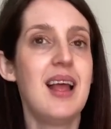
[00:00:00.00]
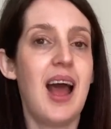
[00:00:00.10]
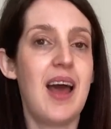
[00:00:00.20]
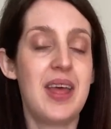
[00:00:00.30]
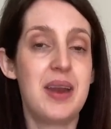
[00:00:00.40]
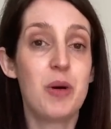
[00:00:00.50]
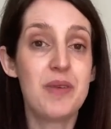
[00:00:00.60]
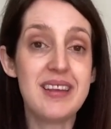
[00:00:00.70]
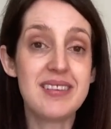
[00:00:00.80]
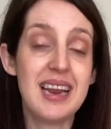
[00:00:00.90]
And then more
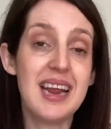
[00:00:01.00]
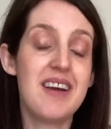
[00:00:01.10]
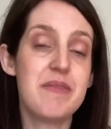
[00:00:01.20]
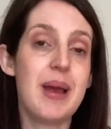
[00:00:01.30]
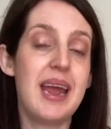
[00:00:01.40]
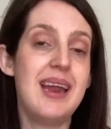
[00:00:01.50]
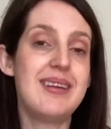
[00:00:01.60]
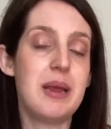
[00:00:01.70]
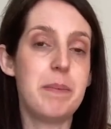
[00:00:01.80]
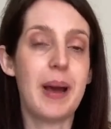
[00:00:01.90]
recently, I've
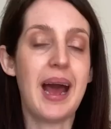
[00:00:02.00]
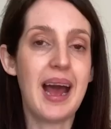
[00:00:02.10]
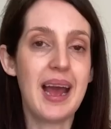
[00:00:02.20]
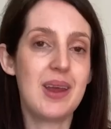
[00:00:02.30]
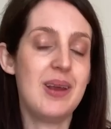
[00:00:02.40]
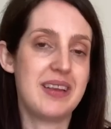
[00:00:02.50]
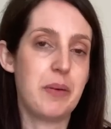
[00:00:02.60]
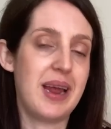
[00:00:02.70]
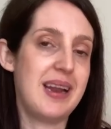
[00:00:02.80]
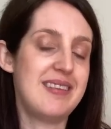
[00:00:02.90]
made a bag using a
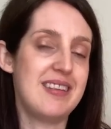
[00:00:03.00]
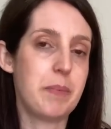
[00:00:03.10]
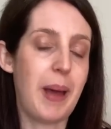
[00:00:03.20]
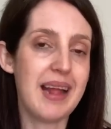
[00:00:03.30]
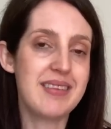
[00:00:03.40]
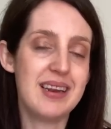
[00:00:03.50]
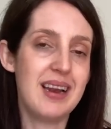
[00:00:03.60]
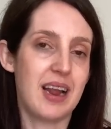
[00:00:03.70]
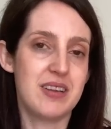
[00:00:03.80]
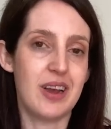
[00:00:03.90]
We Are Knitters pattern,
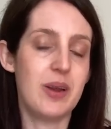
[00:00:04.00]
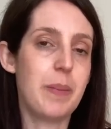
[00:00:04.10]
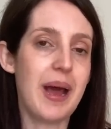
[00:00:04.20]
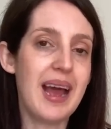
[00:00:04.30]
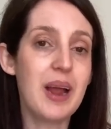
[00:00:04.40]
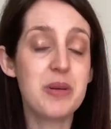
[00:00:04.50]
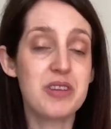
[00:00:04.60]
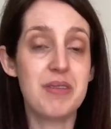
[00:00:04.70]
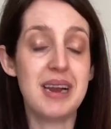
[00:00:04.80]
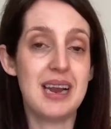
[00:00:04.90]
like a tote bag, which
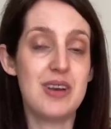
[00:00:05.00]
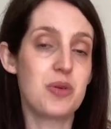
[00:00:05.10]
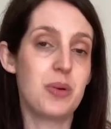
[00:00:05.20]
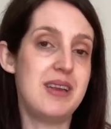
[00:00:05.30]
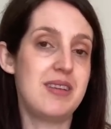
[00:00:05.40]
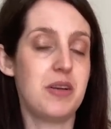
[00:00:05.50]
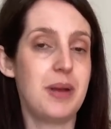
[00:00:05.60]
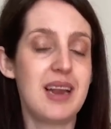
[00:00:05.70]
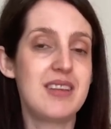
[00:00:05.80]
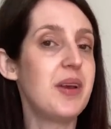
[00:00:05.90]
I really enjoyed
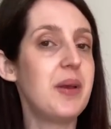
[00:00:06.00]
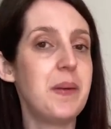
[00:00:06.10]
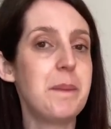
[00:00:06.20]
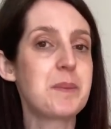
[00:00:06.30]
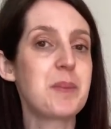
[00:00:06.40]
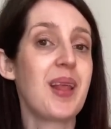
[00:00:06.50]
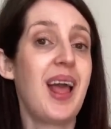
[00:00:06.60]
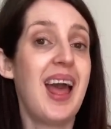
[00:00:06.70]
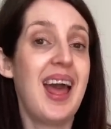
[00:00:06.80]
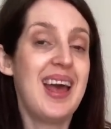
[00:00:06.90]
doing too.
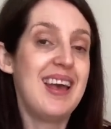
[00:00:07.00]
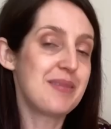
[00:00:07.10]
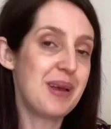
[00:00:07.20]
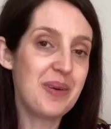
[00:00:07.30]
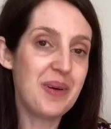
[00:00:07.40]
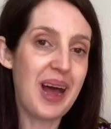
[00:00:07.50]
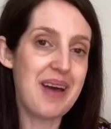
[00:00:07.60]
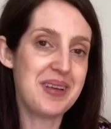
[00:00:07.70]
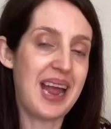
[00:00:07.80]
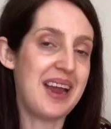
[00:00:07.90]
So I thought
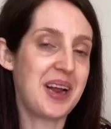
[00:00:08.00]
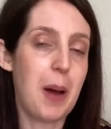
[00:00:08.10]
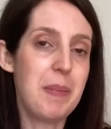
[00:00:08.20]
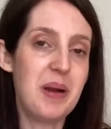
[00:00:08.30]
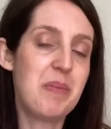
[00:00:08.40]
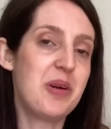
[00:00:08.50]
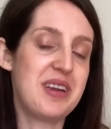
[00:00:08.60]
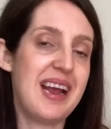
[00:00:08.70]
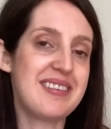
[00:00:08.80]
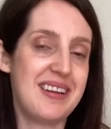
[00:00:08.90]
having had a couple of
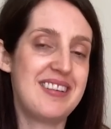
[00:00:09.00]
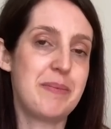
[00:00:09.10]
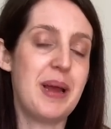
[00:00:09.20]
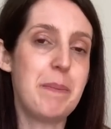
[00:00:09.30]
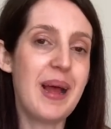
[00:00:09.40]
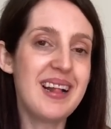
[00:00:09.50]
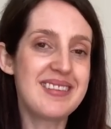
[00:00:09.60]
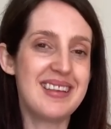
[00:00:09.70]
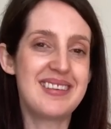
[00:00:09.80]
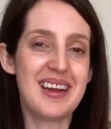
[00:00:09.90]
projects under my
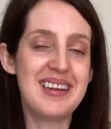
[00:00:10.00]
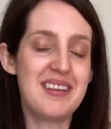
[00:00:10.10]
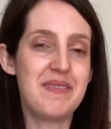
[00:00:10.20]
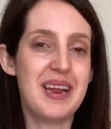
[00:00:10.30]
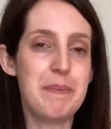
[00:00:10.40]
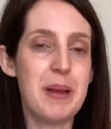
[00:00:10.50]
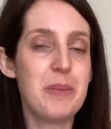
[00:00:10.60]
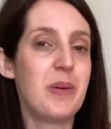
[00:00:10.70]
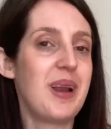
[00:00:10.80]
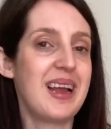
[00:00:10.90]
belt and starting to feel a bit
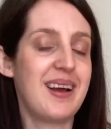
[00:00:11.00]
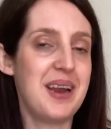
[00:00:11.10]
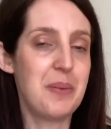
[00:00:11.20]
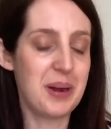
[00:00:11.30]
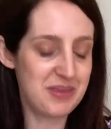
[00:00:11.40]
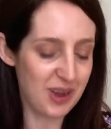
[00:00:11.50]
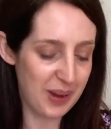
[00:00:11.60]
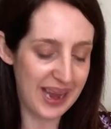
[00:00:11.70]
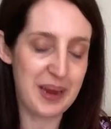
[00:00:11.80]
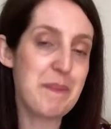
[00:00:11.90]
more like I know what I'm
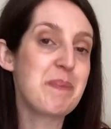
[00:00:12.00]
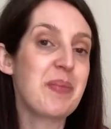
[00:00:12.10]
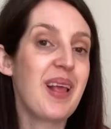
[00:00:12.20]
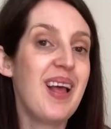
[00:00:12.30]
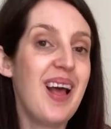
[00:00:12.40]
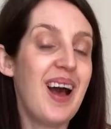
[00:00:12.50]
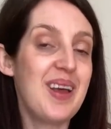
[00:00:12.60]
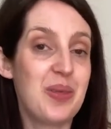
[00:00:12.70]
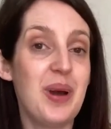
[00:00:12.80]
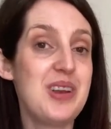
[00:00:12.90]
doing,
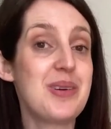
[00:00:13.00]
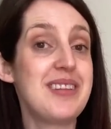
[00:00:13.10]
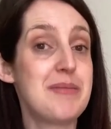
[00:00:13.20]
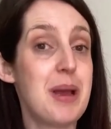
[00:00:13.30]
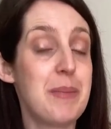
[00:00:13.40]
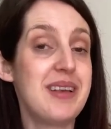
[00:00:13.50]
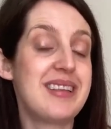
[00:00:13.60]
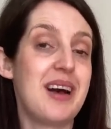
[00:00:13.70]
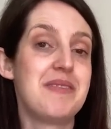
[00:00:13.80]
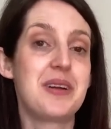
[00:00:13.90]
I thought I'd try to make
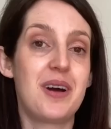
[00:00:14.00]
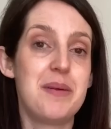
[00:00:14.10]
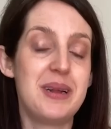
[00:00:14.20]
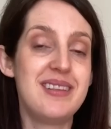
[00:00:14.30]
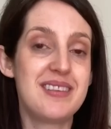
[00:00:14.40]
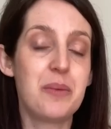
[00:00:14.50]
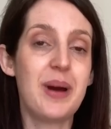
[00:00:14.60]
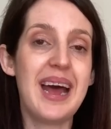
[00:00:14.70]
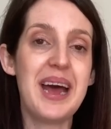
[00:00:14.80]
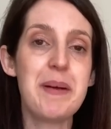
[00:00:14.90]
myself a garment to
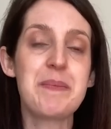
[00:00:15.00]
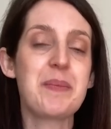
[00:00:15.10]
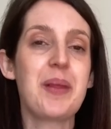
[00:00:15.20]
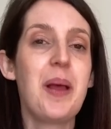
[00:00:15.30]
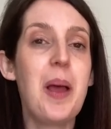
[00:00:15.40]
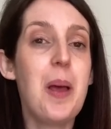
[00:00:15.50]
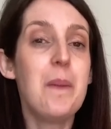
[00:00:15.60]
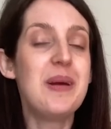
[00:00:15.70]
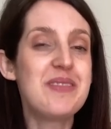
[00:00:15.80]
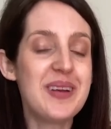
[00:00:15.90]
wear,
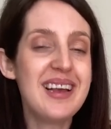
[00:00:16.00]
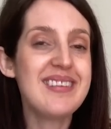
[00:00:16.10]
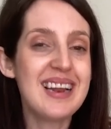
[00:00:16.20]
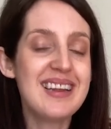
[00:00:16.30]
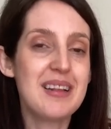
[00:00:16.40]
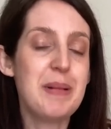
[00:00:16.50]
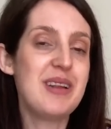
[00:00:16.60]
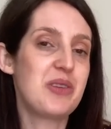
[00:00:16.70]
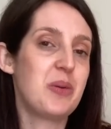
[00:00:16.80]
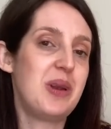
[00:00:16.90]
which feels a little
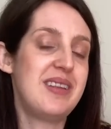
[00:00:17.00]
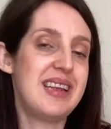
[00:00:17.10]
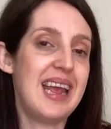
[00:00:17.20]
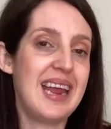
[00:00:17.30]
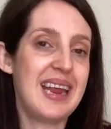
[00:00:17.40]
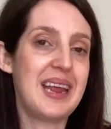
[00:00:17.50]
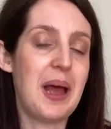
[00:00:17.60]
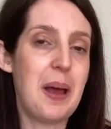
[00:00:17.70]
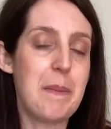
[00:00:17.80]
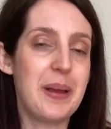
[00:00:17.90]
bit daunting
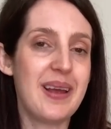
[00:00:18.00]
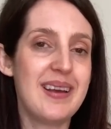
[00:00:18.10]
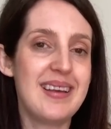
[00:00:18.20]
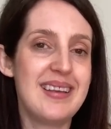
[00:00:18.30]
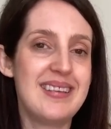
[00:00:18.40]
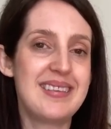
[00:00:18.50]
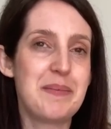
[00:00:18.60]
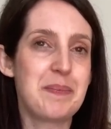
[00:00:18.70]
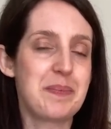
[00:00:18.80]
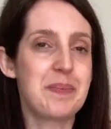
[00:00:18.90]
um, because
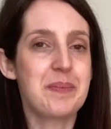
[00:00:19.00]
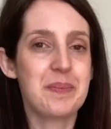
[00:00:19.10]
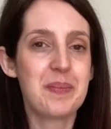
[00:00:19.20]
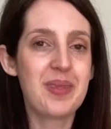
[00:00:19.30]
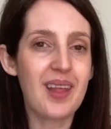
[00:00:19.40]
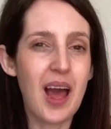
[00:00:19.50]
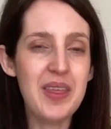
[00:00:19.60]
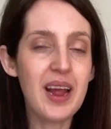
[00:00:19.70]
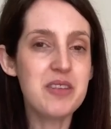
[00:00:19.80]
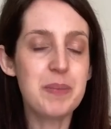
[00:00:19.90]
I
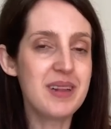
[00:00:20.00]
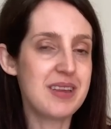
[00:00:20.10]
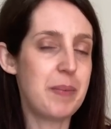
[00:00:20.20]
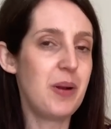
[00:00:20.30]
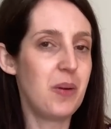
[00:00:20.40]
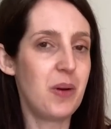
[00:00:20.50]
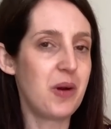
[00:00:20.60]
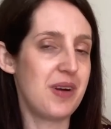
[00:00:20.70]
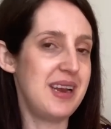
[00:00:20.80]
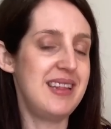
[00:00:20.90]
think I'd built up a lot
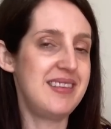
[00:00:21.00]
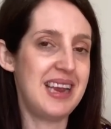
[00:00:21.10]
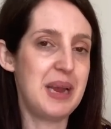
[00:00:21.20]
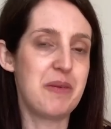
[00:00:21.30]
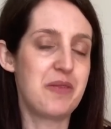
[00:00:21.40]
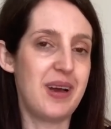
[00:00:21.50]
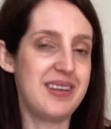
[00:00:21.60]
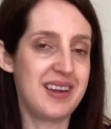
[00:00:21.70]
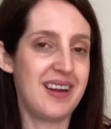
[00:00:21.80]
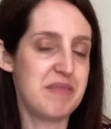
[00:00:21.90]
longer at knitting before I
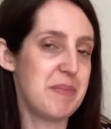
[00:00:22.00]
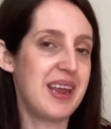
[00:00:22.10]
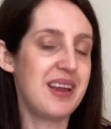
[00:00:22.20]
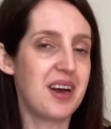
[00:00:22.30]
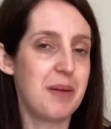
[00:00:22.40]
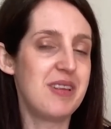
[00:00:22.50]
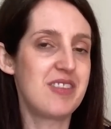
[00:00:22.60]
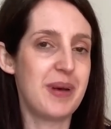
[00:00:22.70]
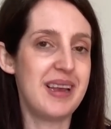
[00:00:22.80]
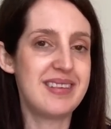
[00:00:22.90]
started making
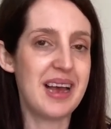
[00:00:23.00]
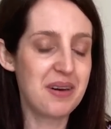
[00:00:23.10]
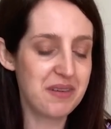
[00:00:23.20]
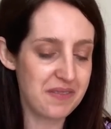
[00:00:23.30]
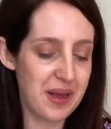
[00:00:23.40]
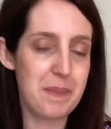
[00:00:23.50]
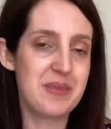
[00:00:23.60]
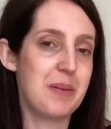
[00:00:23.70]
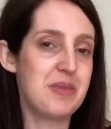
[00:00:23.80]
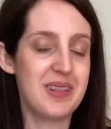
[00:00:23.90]
garments for myself. Um,
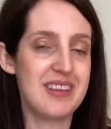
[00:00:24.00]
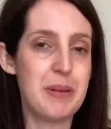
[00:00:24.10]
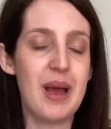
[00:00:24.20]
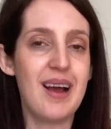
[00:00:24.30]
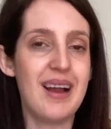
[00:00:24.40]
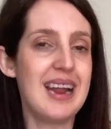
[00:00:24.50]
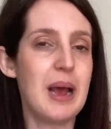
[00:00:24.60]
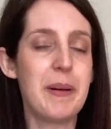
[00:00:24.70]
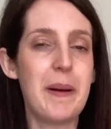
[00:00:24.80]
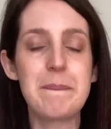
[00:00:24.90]
so I'm doing this a bit
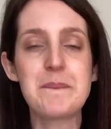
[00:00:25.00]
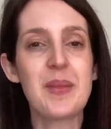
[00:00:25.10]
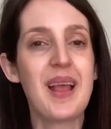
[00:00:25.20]
earlier, but